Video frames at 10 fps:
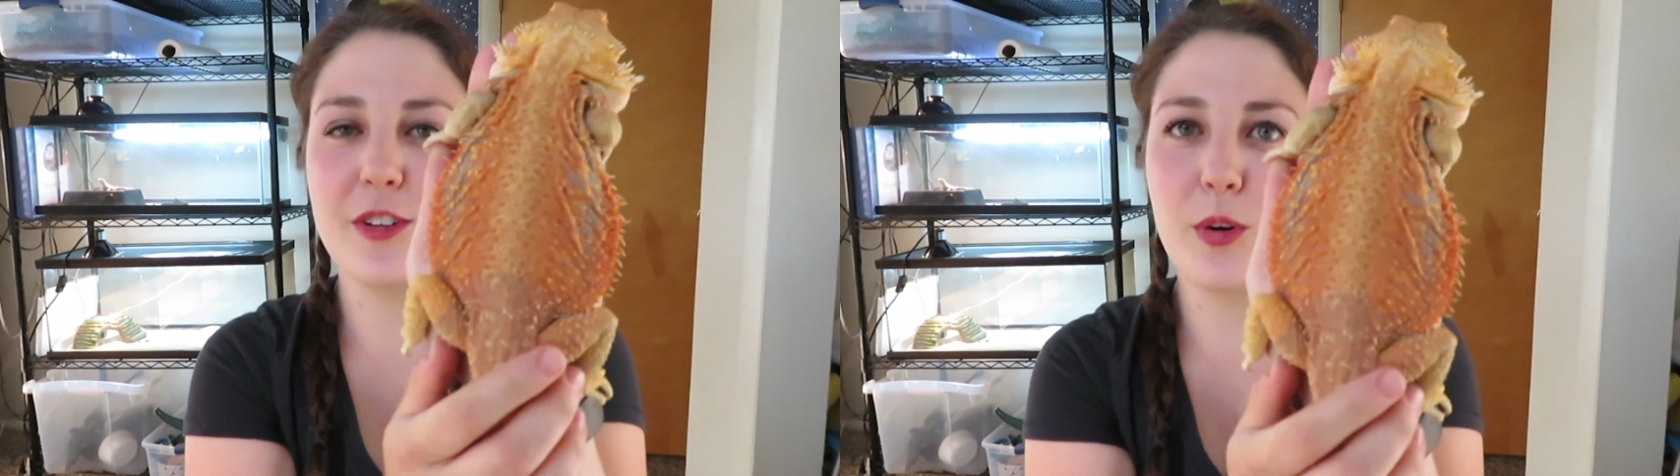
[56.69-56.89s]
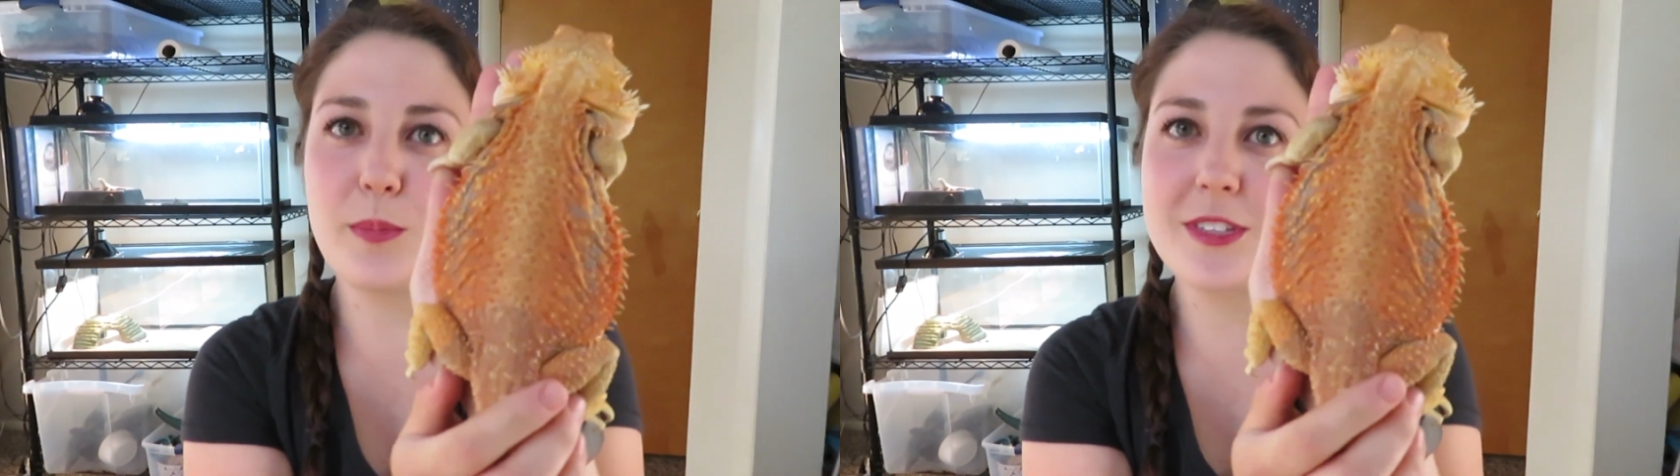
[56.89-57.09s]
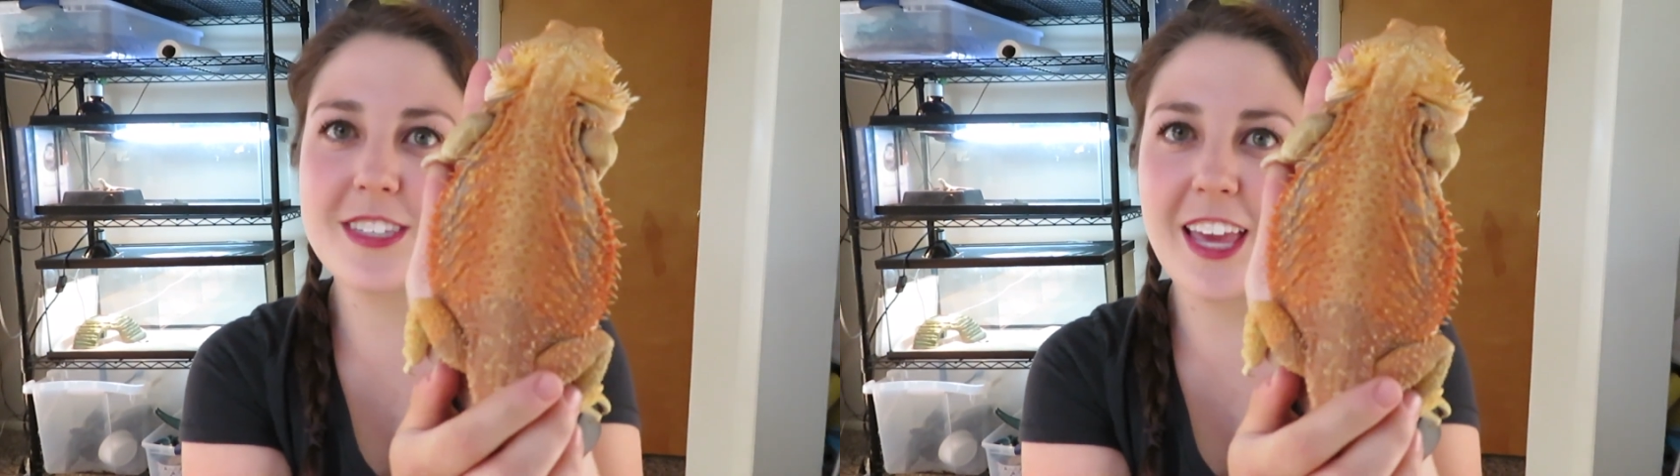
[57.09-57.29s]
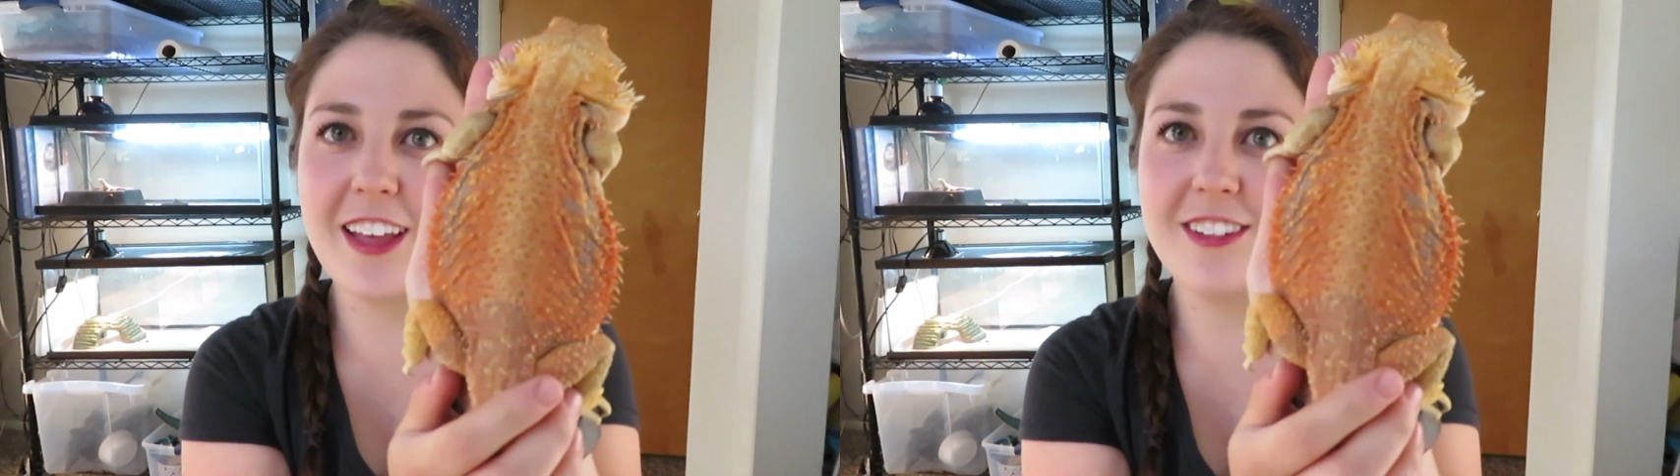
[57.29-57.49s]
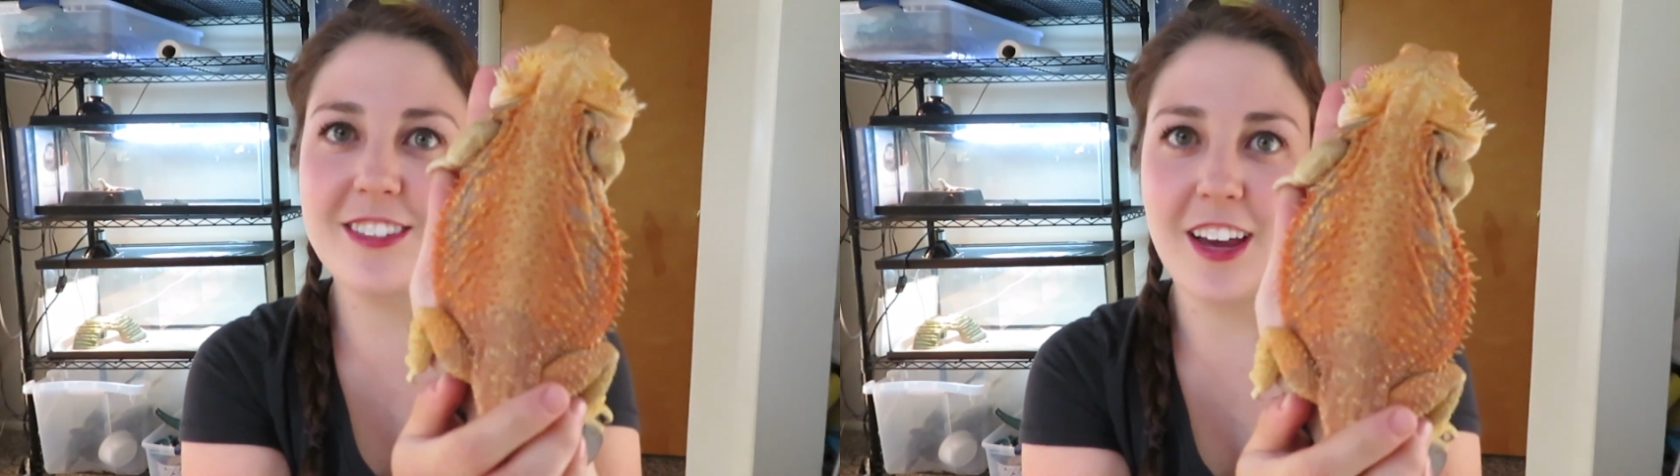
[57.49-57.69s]
normal
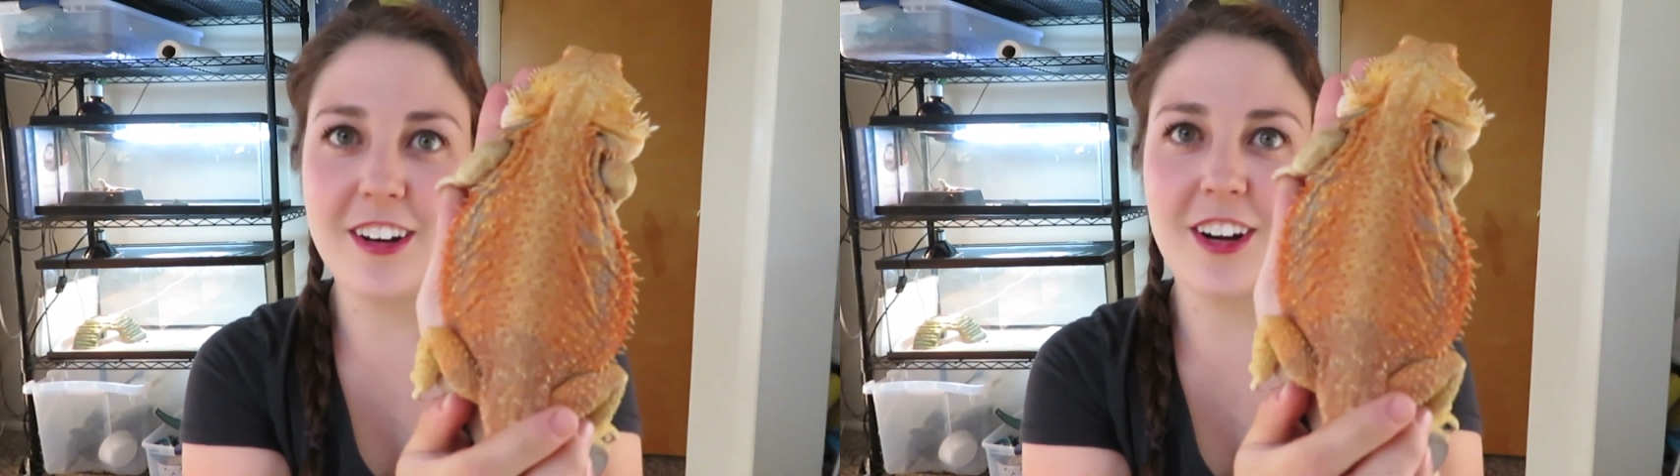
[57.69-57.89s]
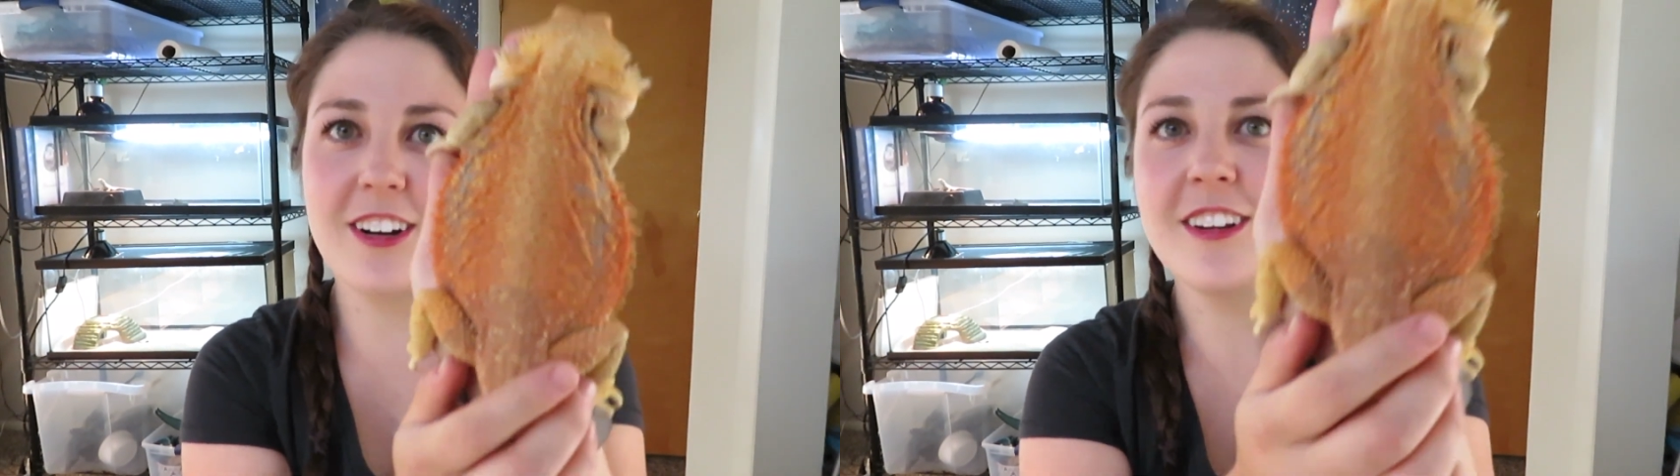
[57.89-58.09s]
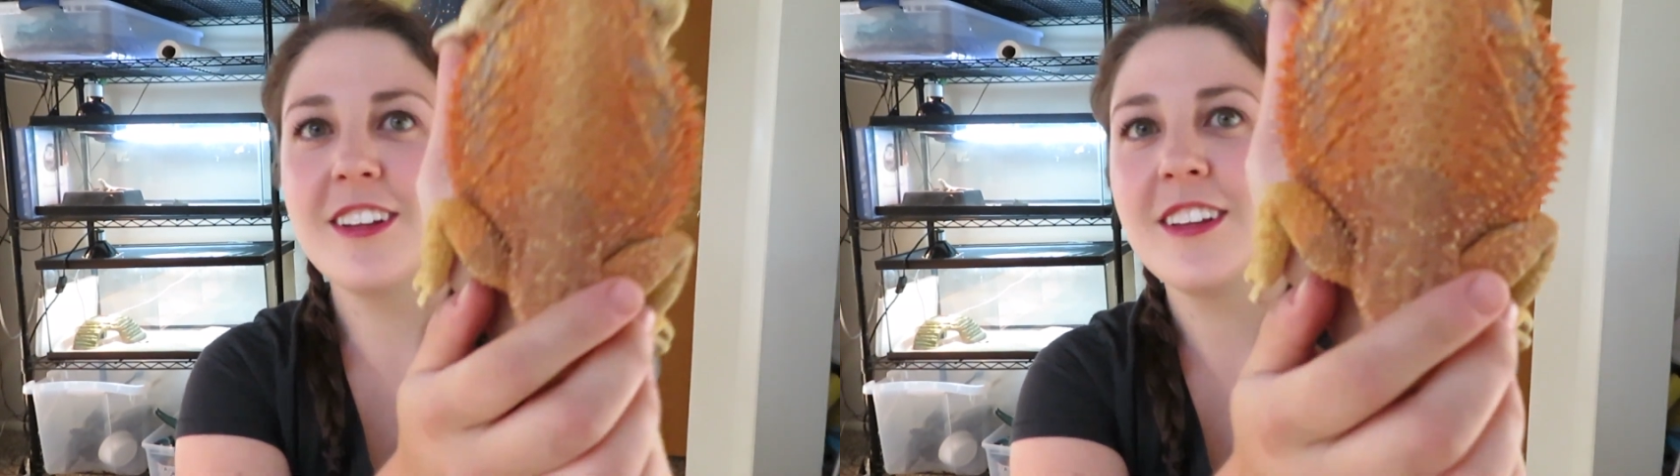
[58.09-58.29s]
scale dunner.